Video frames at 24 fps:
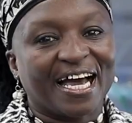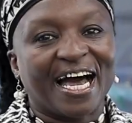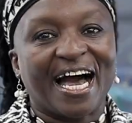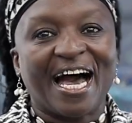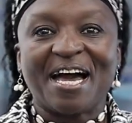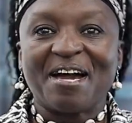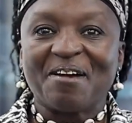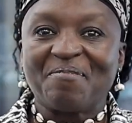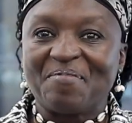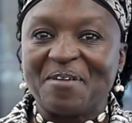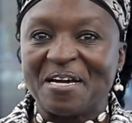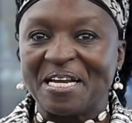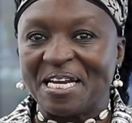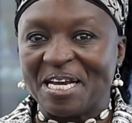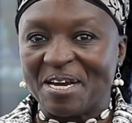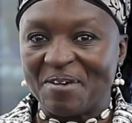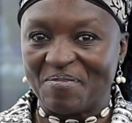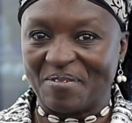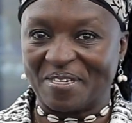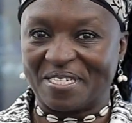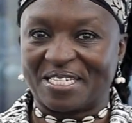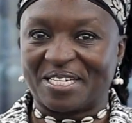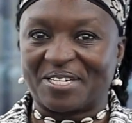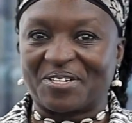Hi, my
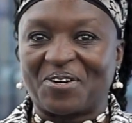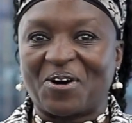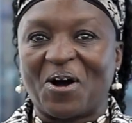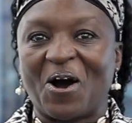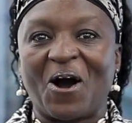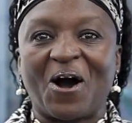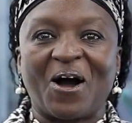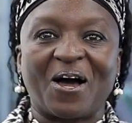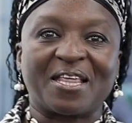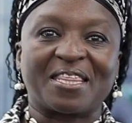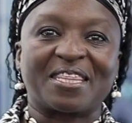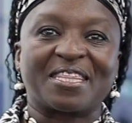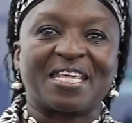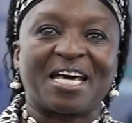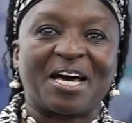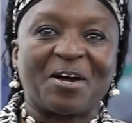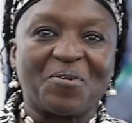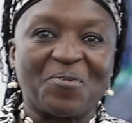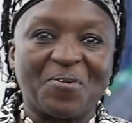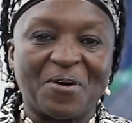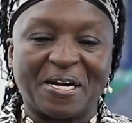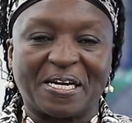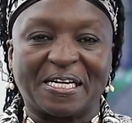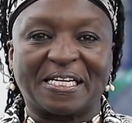name is Akoth. I
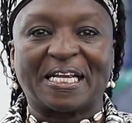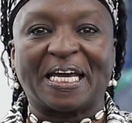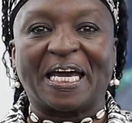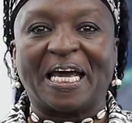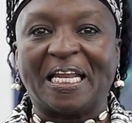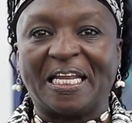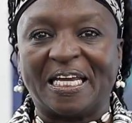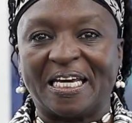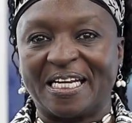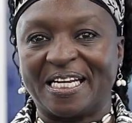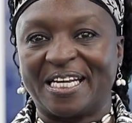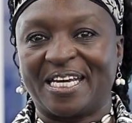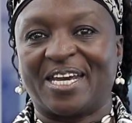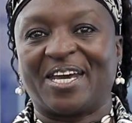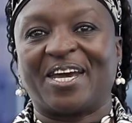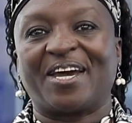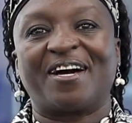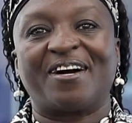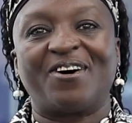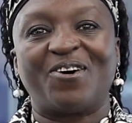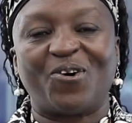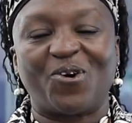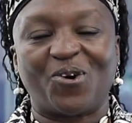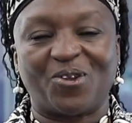work at Alien
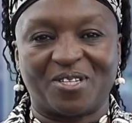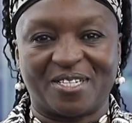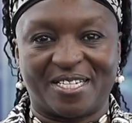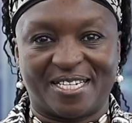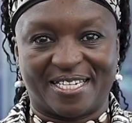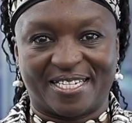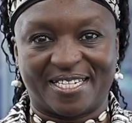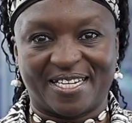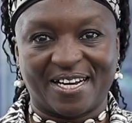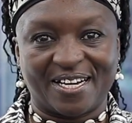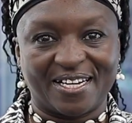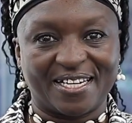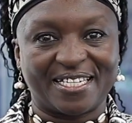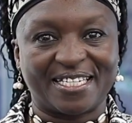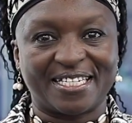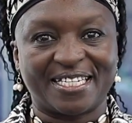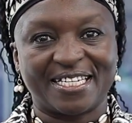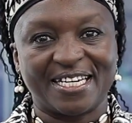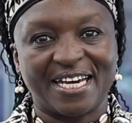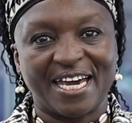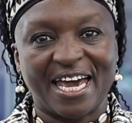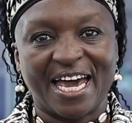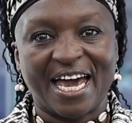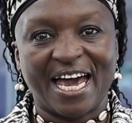Gear Holsters